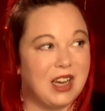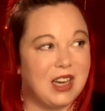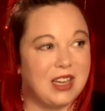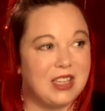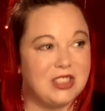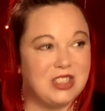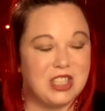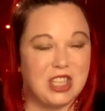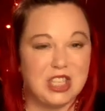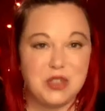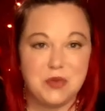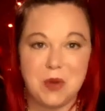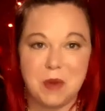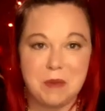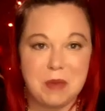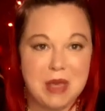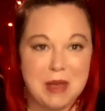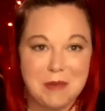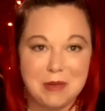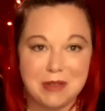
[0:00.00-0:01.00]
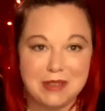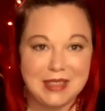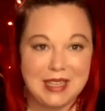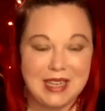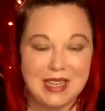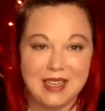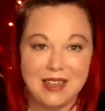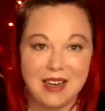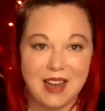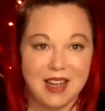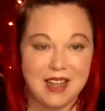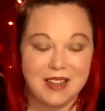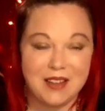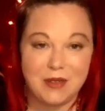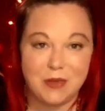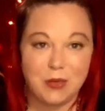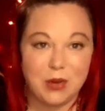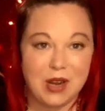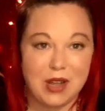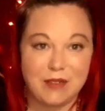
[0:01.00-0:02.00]
judge what people need at
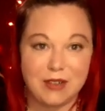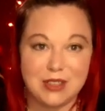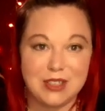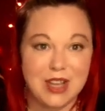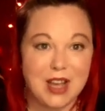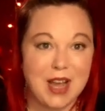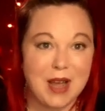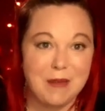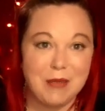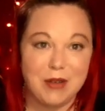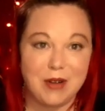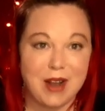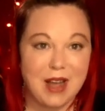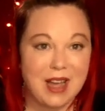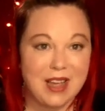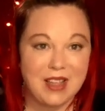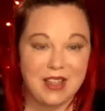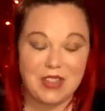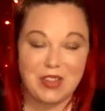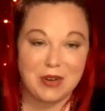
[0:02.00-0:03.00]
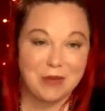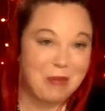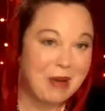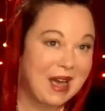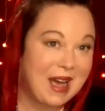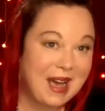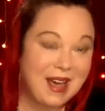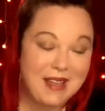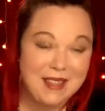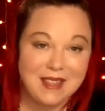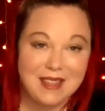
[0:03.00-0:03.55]
whatever time they're at in their path?